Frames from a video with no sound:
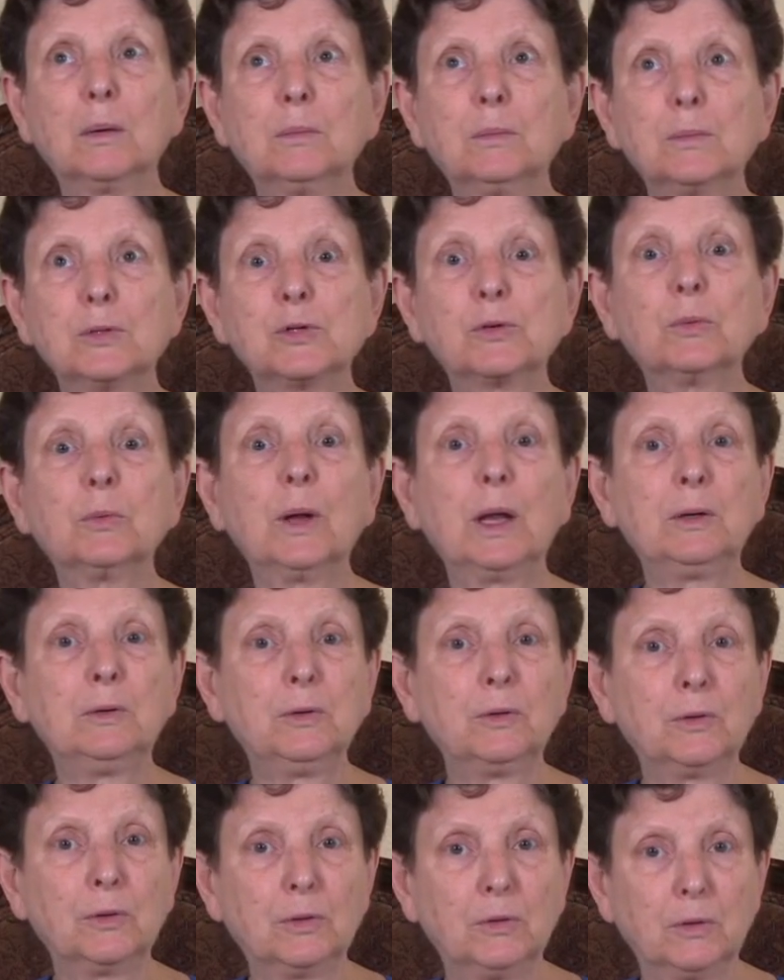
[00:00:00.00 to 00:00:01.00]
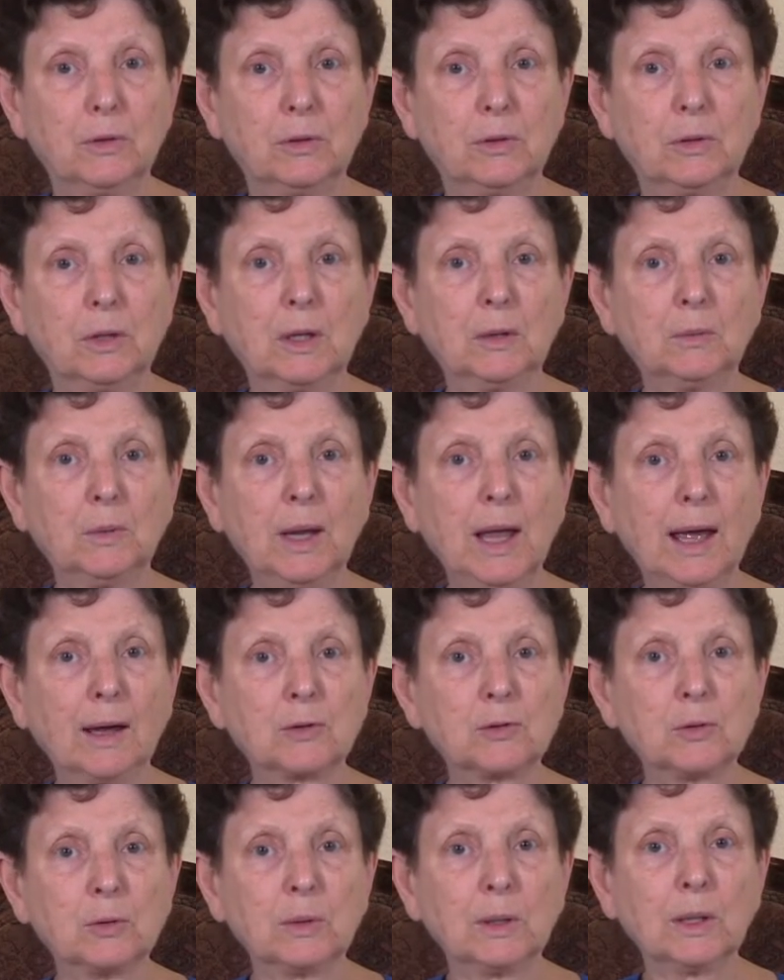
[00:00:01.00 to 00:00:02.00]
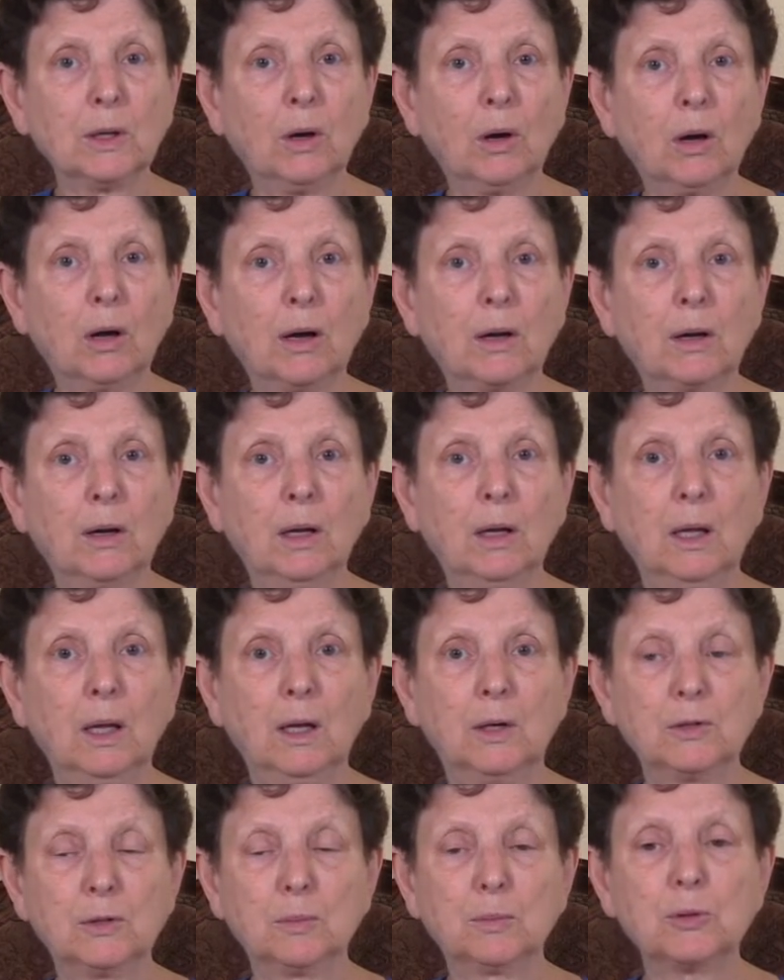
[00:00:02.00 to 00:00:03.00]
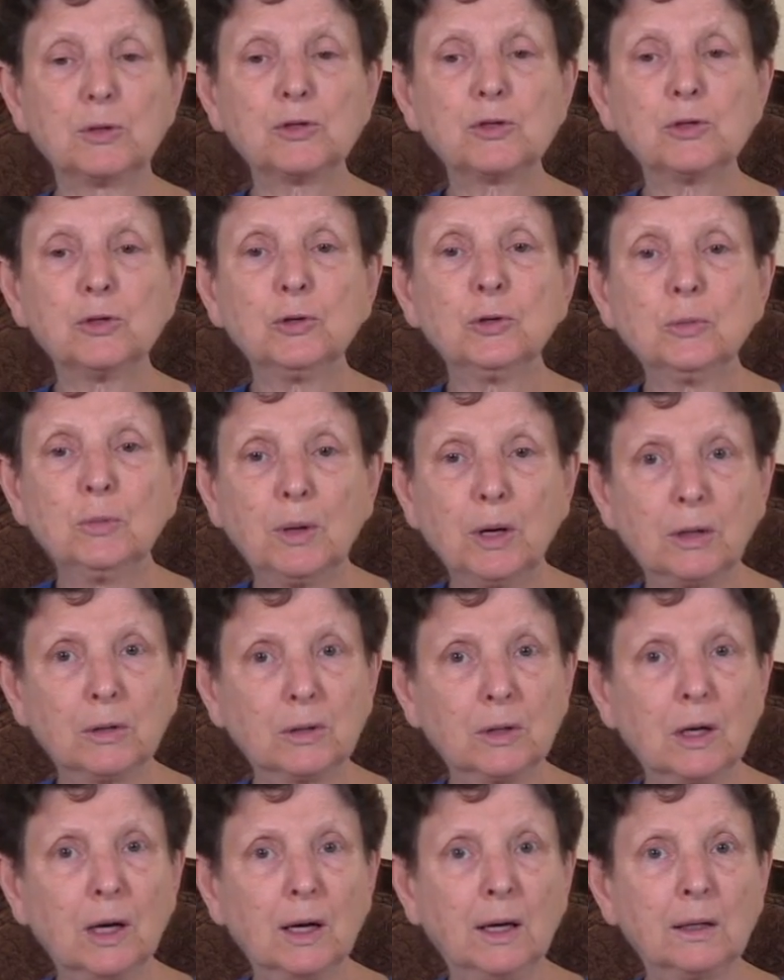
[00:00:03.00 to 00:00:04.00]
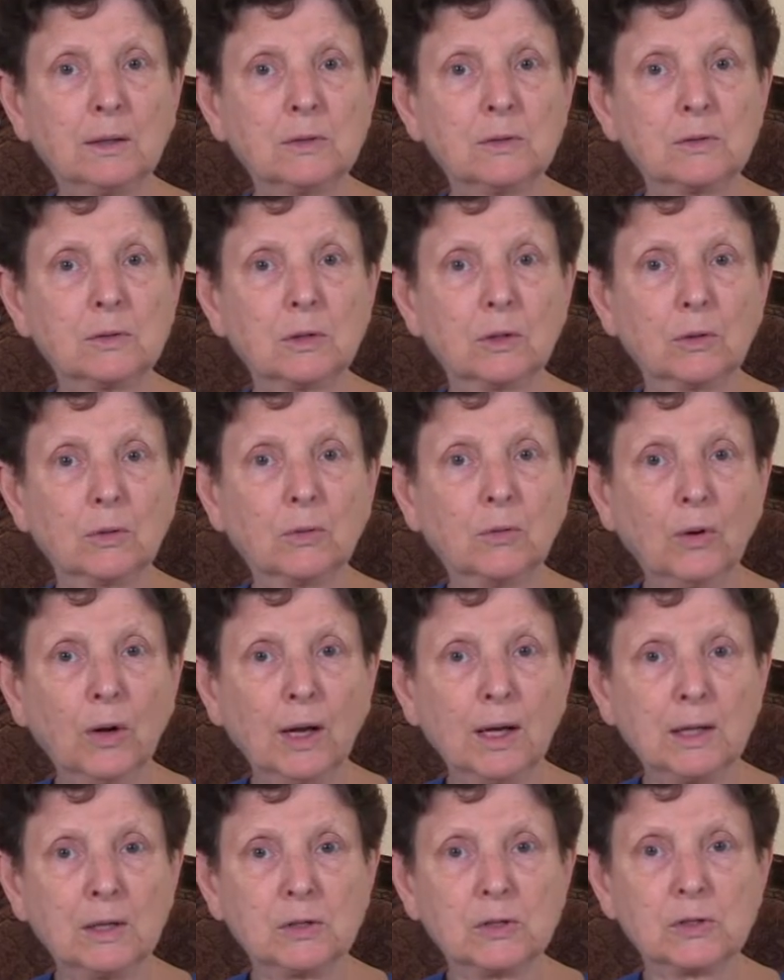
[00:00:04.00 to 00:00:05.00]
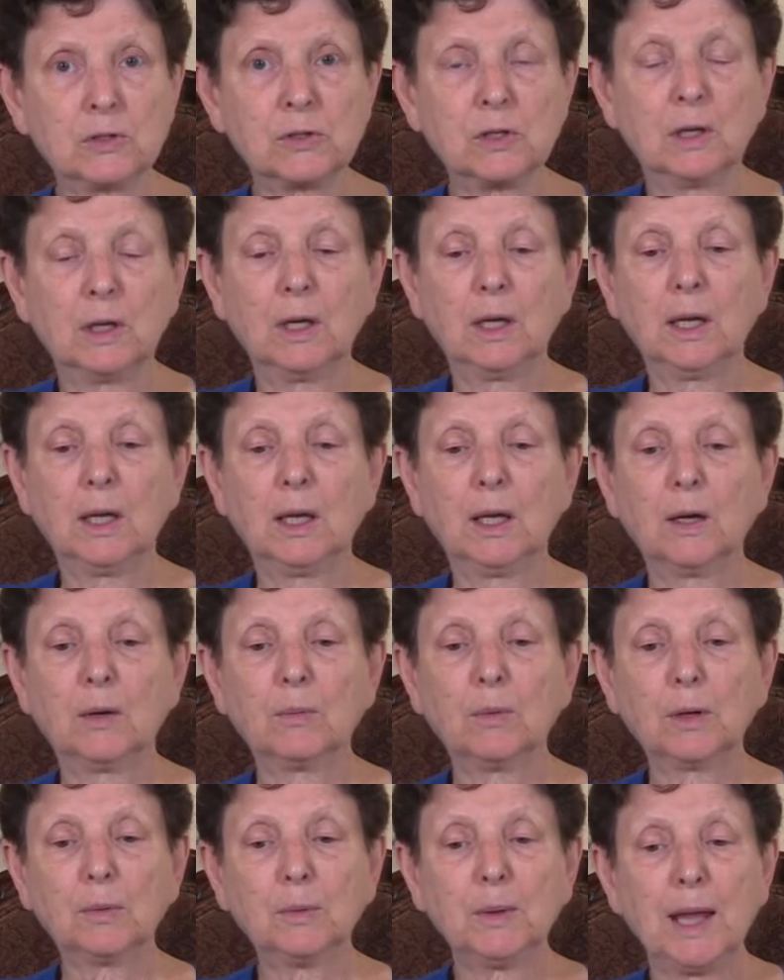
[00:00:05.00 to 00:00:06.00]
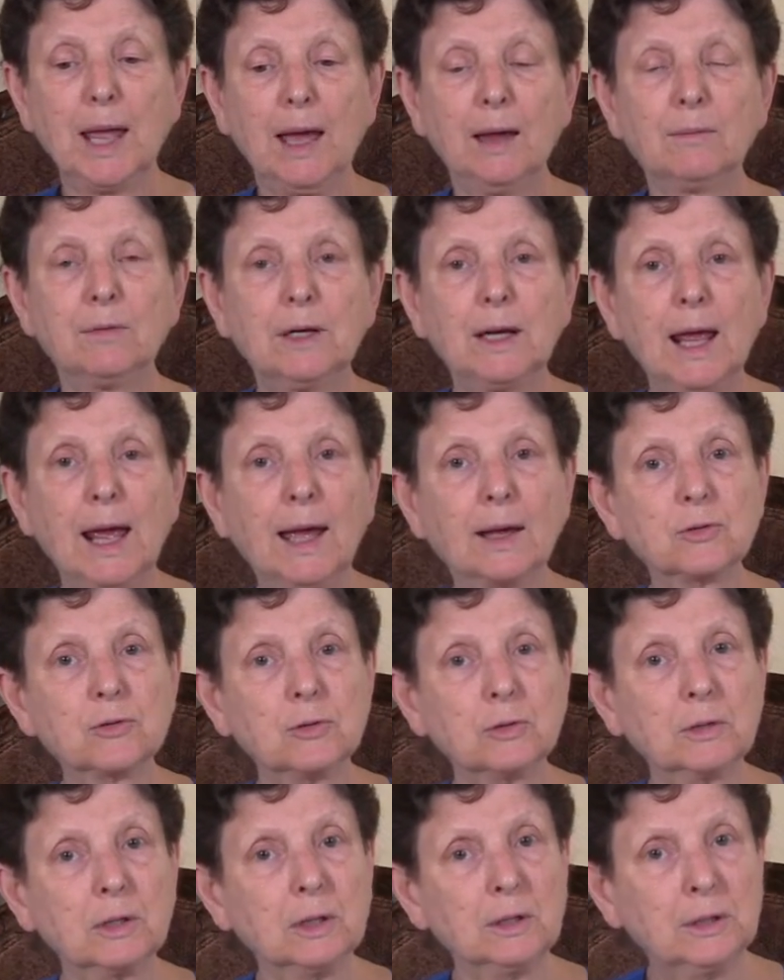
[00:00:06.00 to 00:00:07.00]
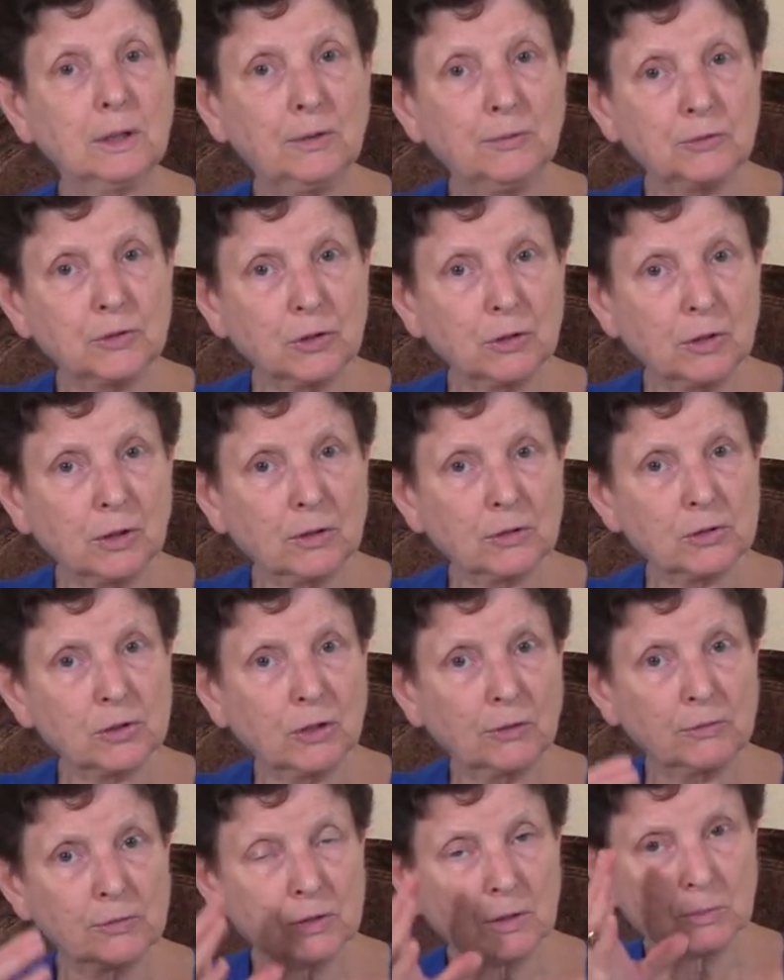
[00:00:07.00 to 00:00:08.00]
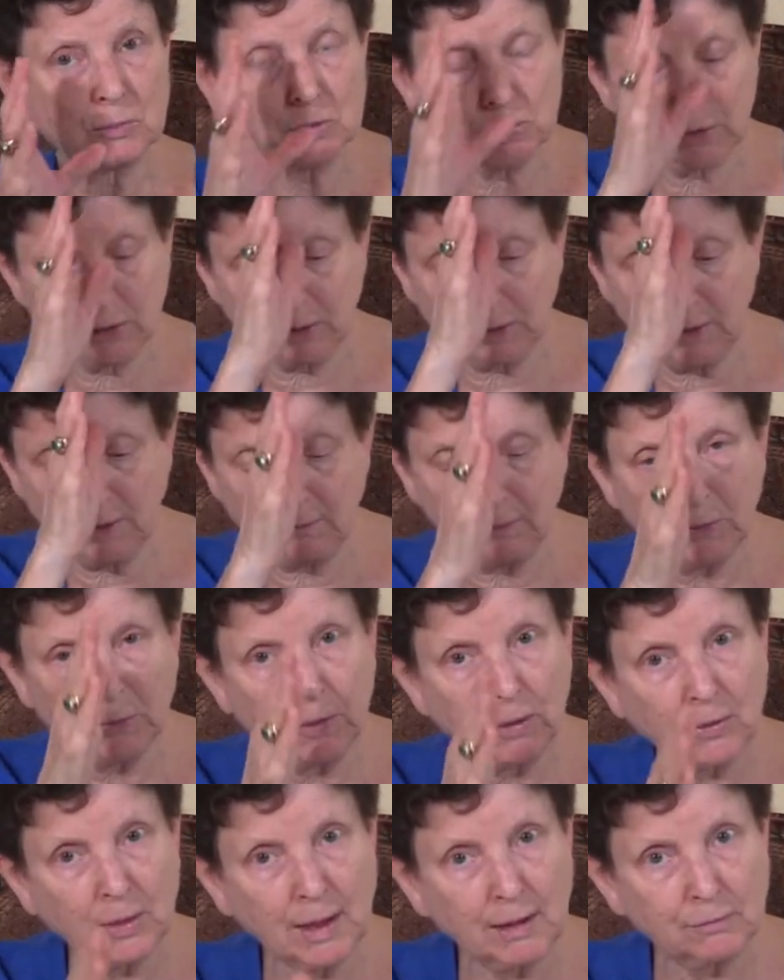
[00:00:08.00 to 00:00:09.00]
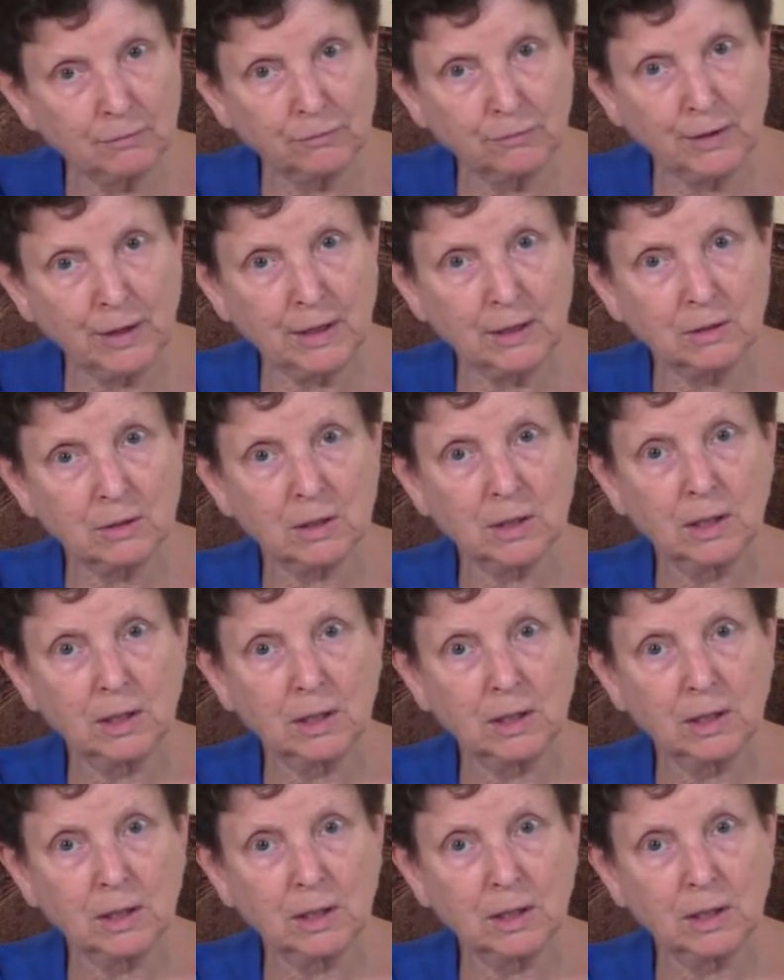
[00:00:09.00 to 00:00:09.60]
surrendered than we actually are, to presume on God's grace when we haven't actually lifted ourselves up to the level where that faith